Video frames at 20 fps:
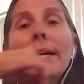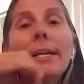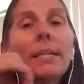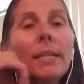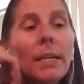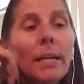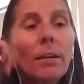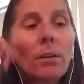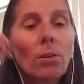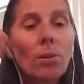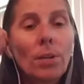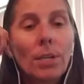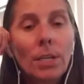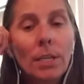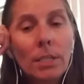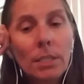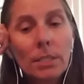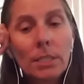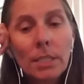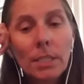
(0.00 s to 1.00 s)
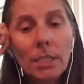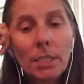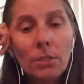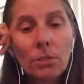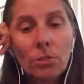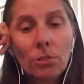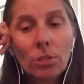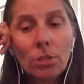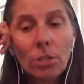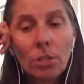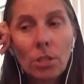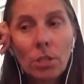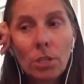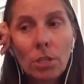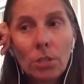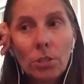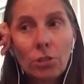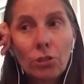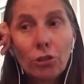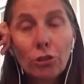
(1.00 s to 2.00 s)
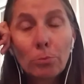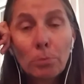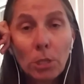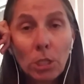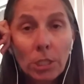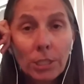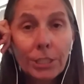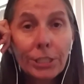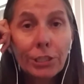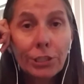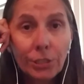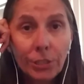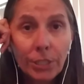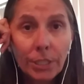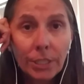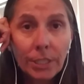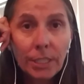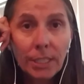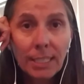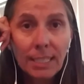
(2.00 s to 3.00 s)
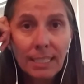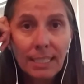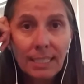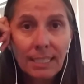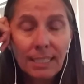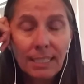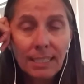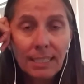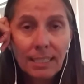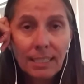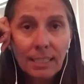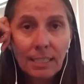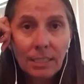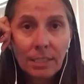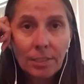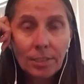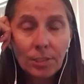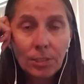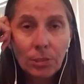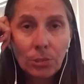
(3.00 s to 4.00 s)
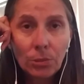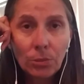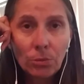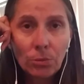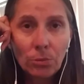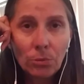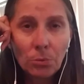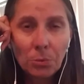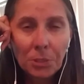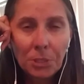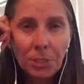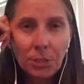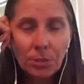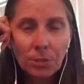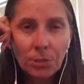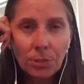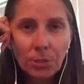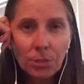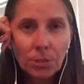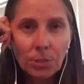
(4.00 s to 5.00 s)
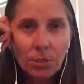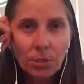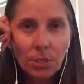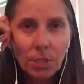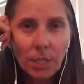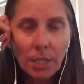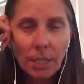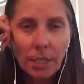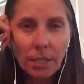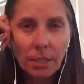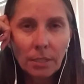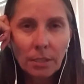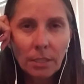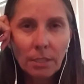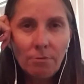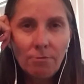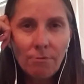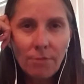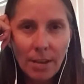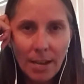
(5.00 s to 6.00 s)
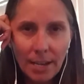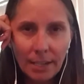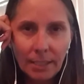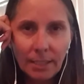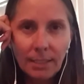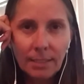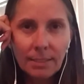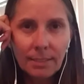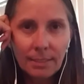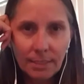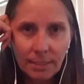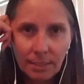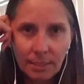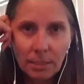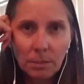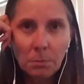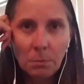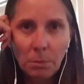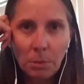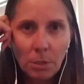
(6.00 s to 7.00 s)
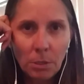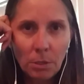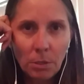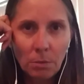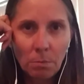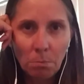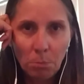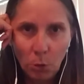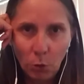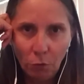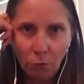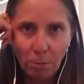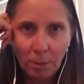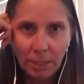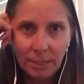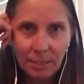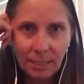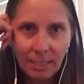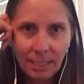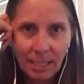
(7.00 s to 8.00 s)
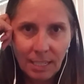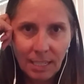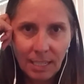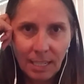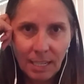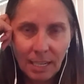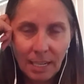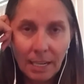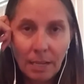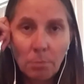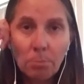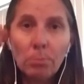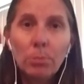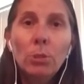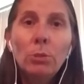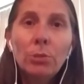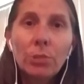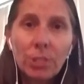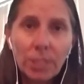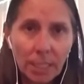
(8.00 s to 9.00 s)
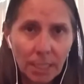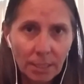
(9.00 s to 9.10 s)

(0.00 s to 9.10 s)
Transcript: now, it does your body good to research lymphatic system movement and boosting.